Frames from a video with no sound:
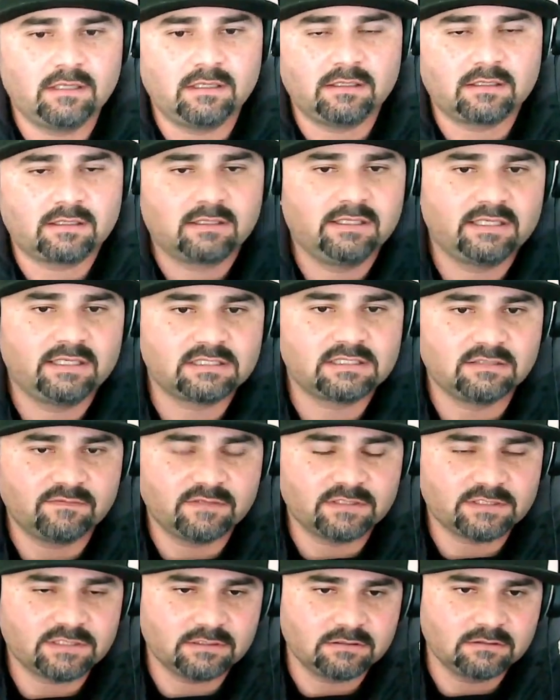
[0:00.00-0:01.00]
Clinics
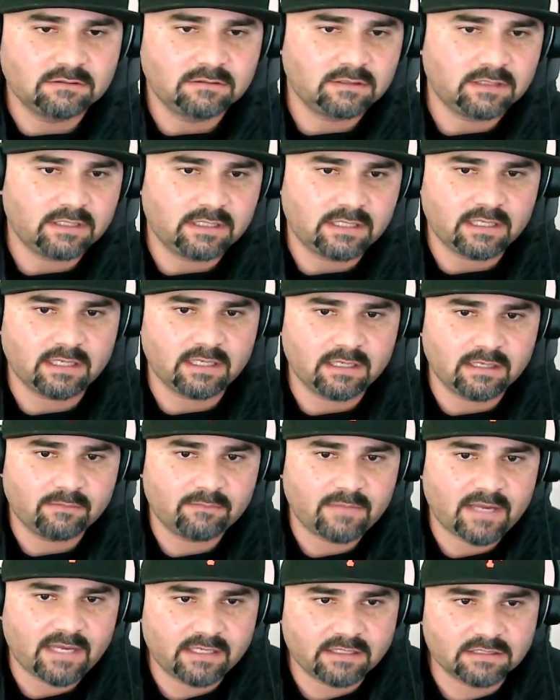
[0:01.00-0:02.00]
Division, and I
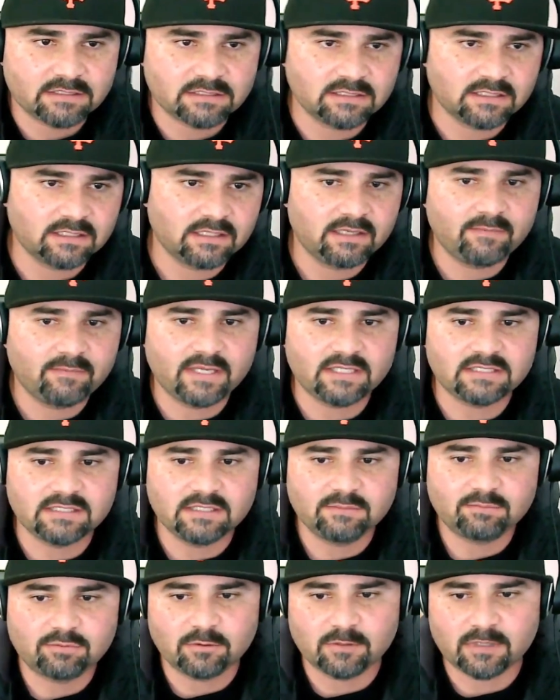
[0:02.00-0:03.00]
manage the
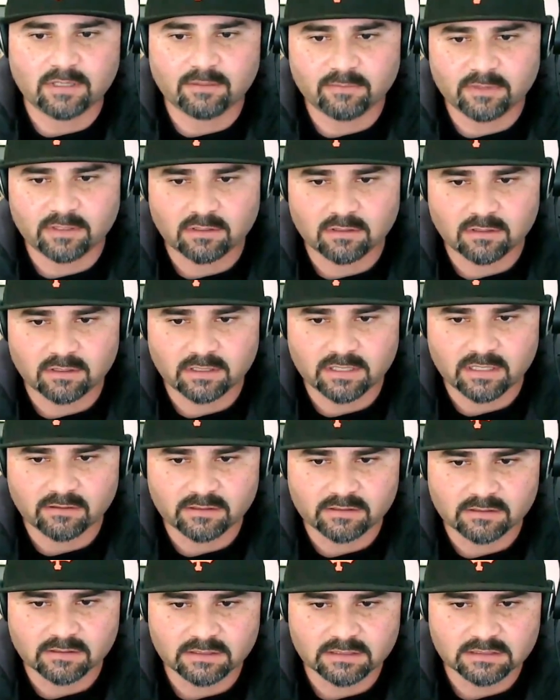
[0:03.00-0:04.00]
MAT program at all our county
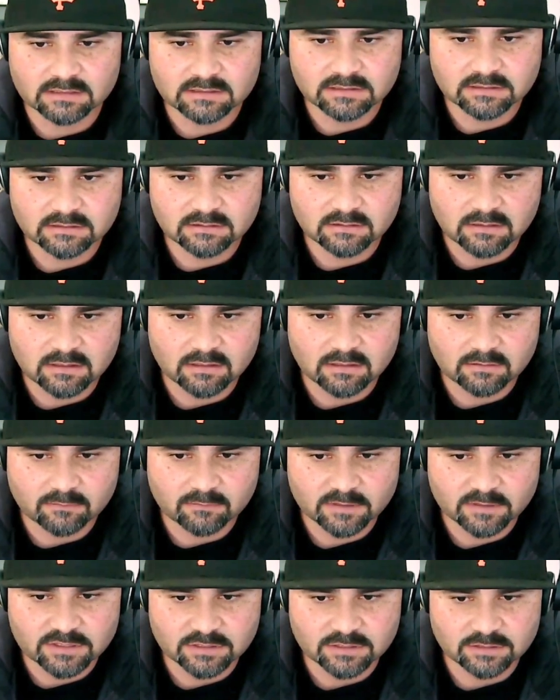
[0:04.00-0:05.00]
clinics,
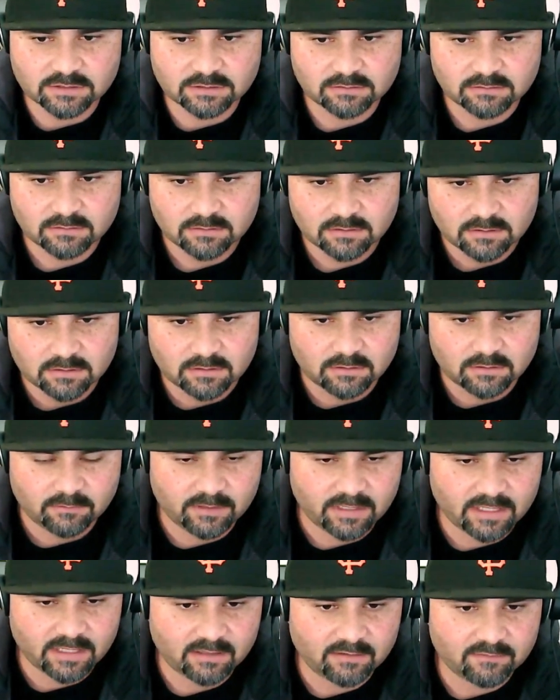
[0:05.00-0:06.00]
which
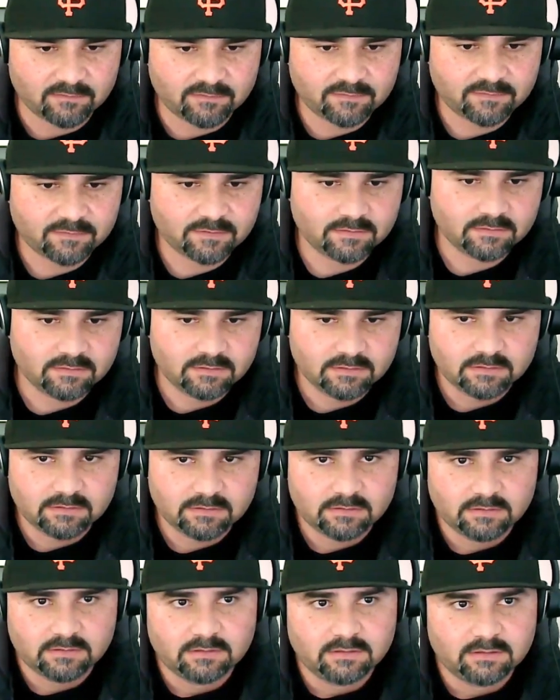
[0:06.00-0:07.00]
we have
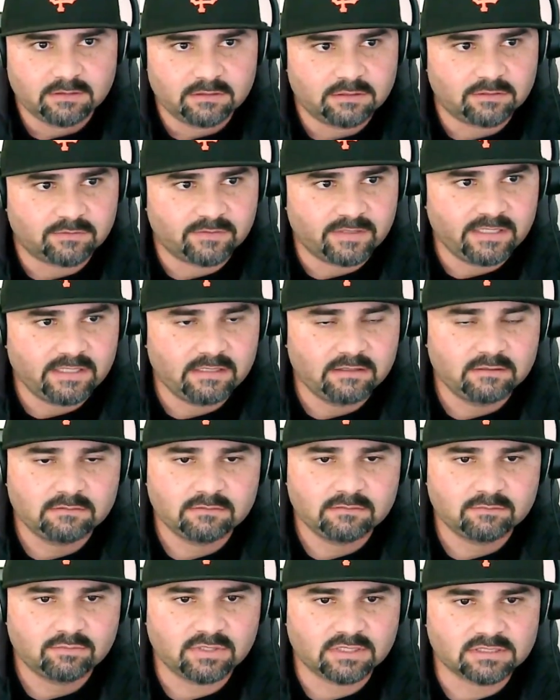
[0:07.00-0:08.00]
three,
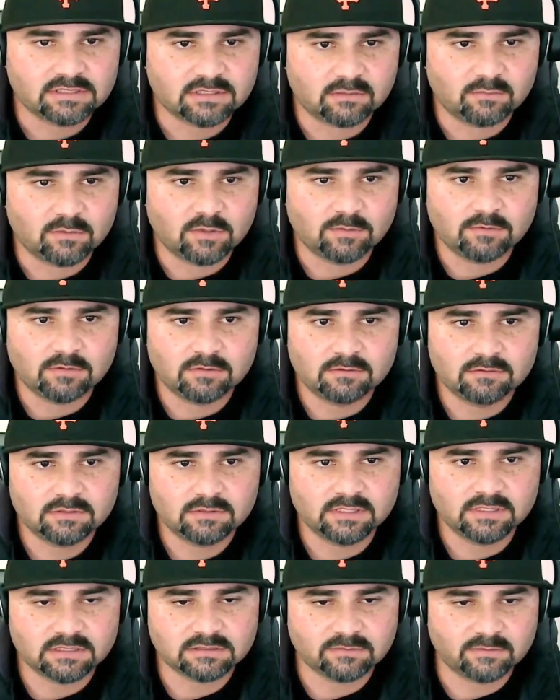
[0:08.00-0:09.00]
plus our mobile
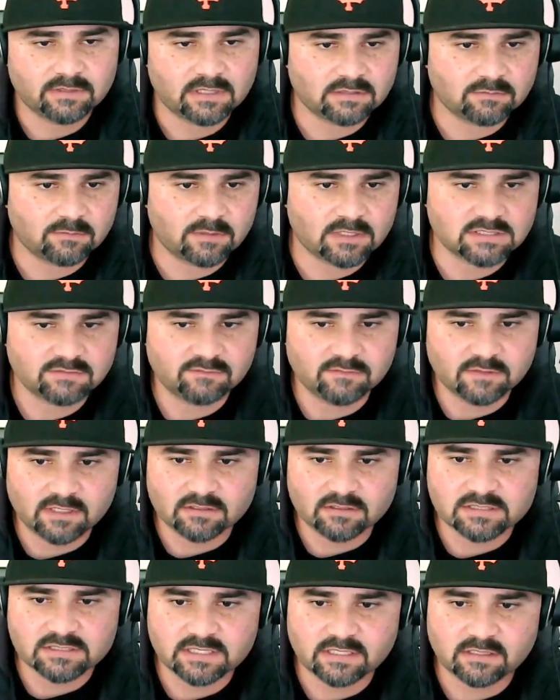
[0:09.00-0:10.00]
clinics. So we got the Watsonville
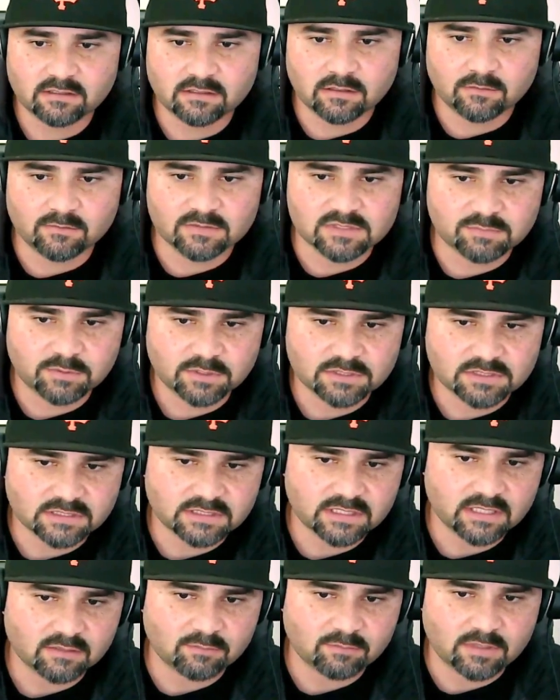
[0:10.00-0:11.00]
Health Center, the Homeless Person
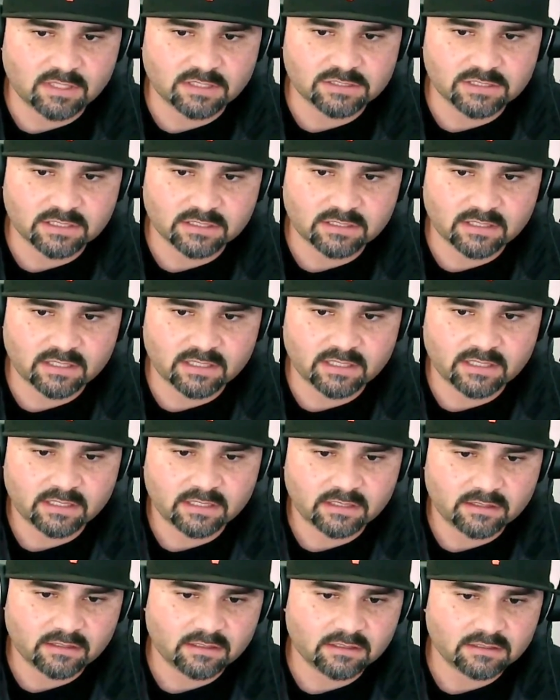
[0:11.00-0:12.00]
Health Project,
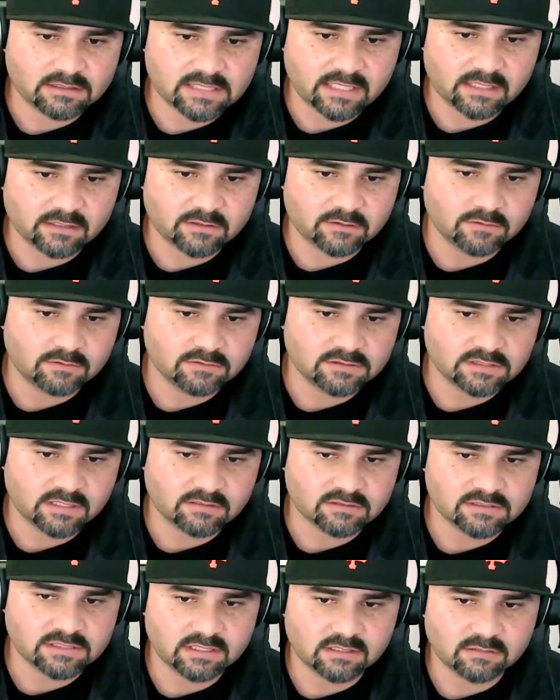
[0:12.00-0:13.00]
and the Santa Cruz
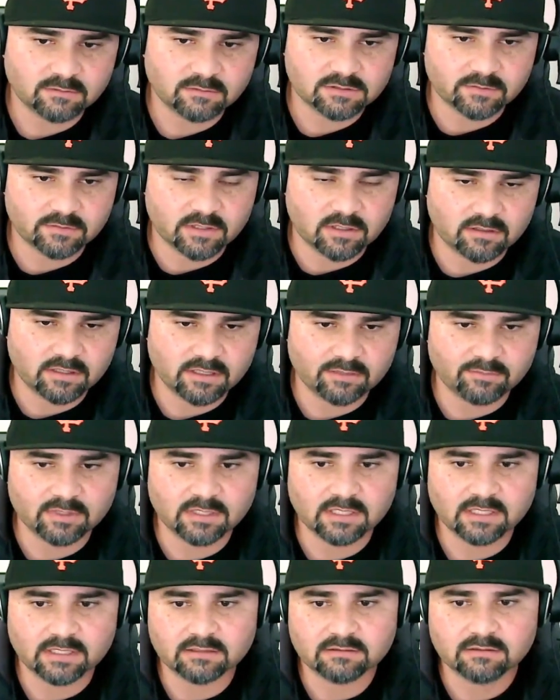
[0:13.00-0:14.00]
Health Center, which we call
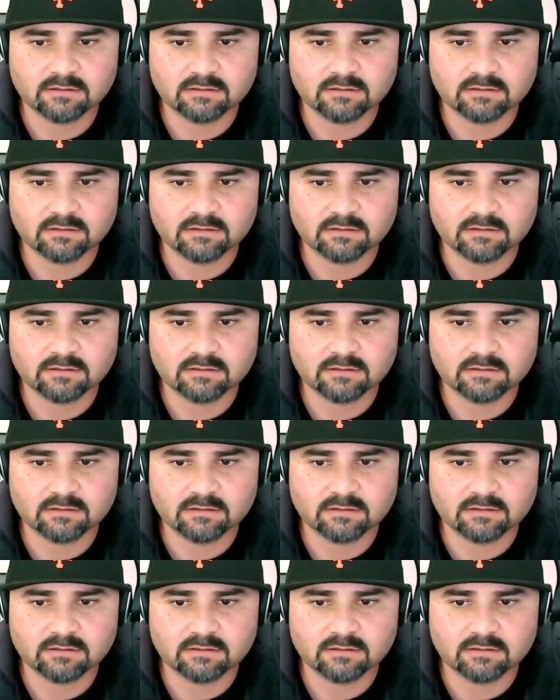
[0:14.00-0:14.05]
Emma-Line.